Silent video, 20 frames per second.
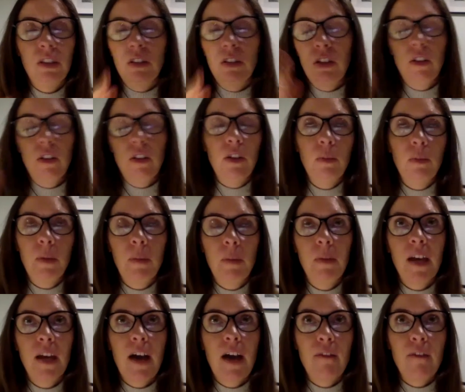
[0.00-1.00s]
know, you'd be a
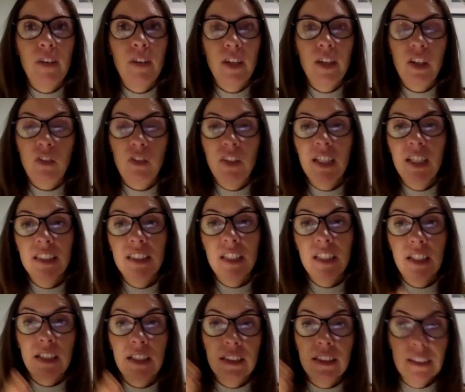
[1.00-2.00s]
big advocate of this,
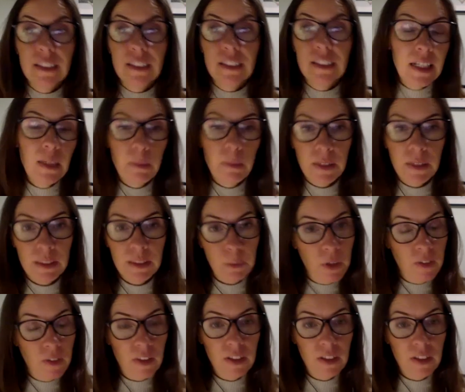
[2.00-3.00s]
like sleep is one
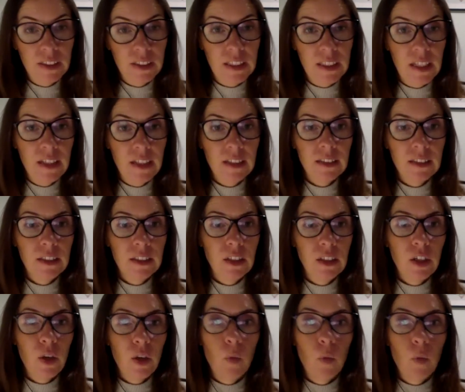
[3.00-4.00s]
of those things. You
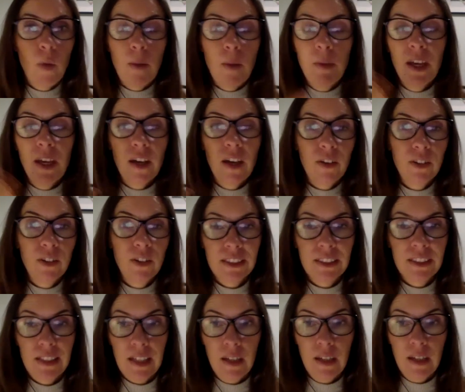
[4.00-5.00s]
know, when we get good
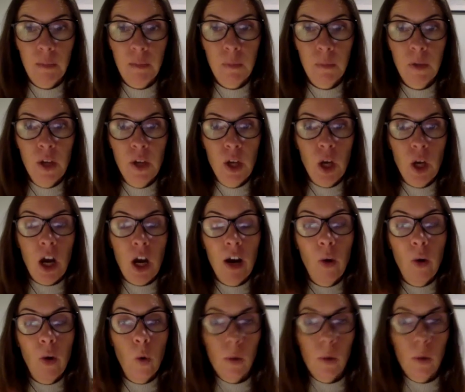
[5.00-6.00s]
sleep, our
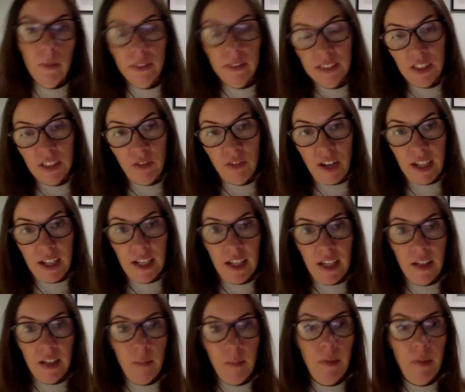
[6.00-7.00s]
hormones are
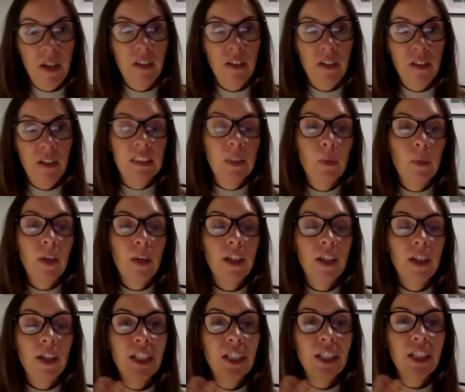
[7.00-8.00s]
regulated better. Yeah. So we're
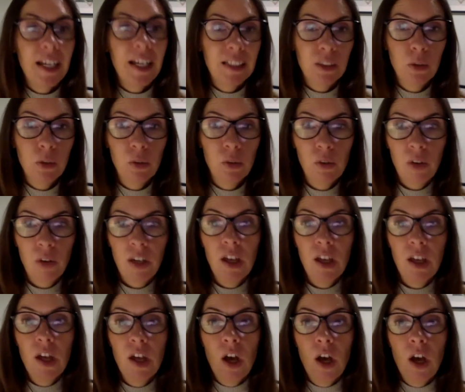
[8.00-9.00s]
actually less hungry.
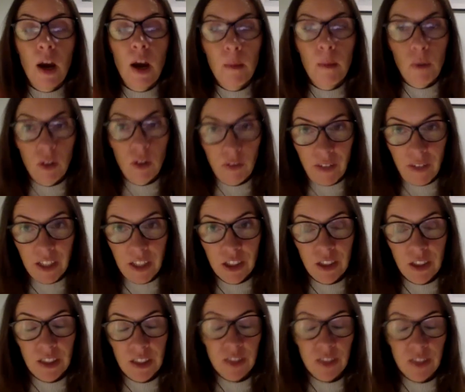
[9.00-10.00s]
Our
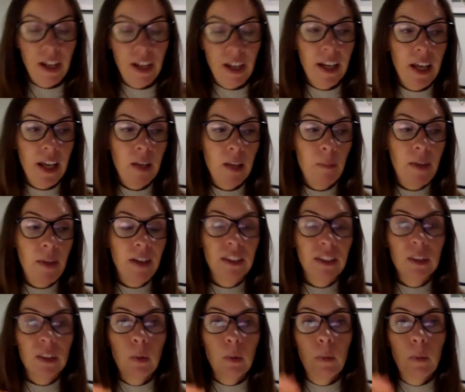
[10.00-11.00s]
motivation is regulated better.
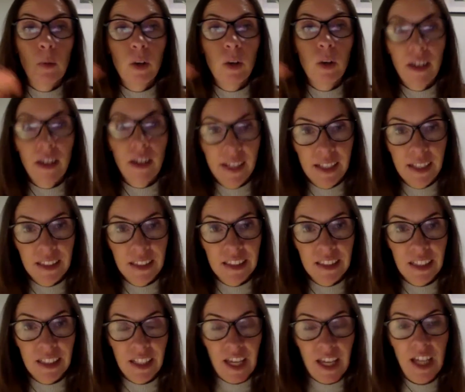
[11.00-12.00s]
So we're more likely to
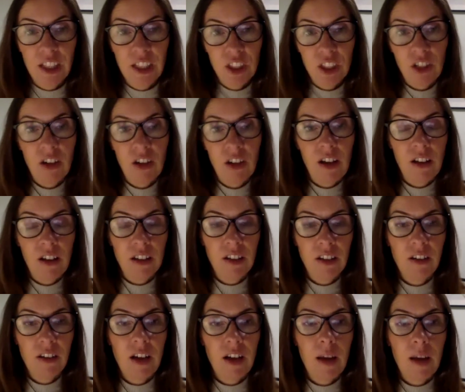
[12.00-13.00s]
engage in our healthier
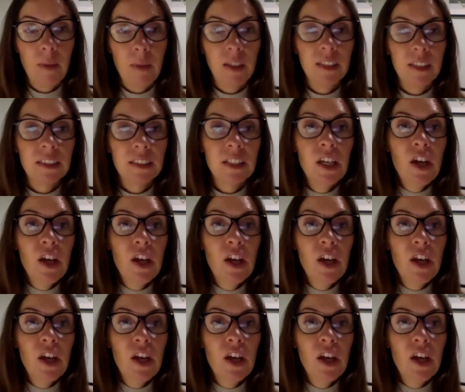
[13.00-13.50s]
habits.